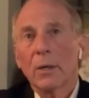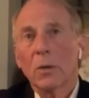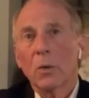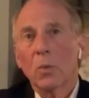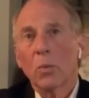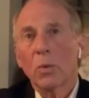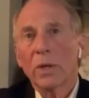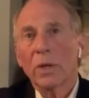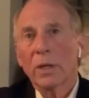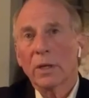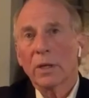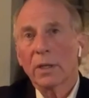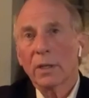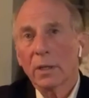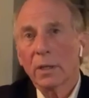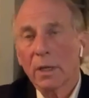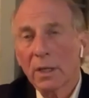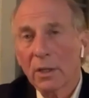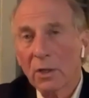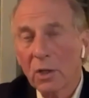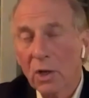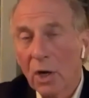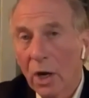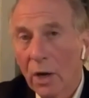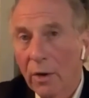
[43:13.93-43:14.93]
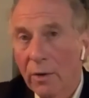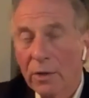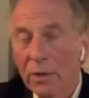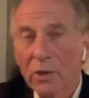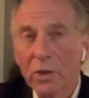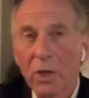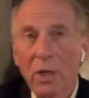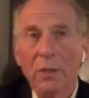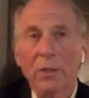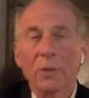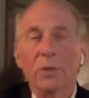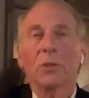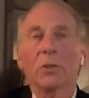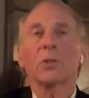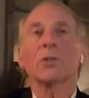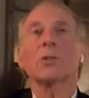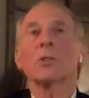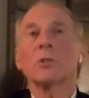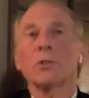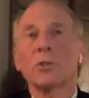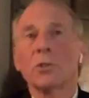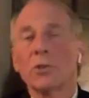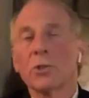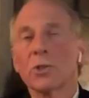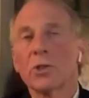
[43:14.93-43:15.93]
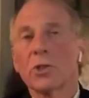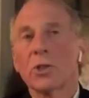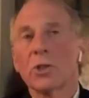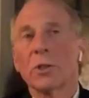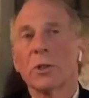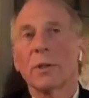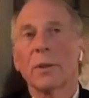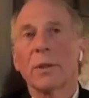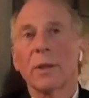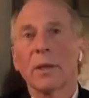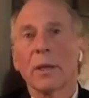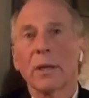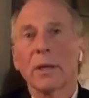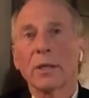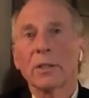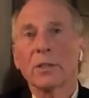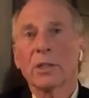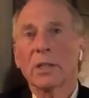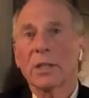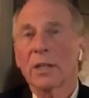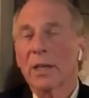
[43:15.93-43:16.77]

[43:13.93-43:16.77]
We can encourage others to do certain things.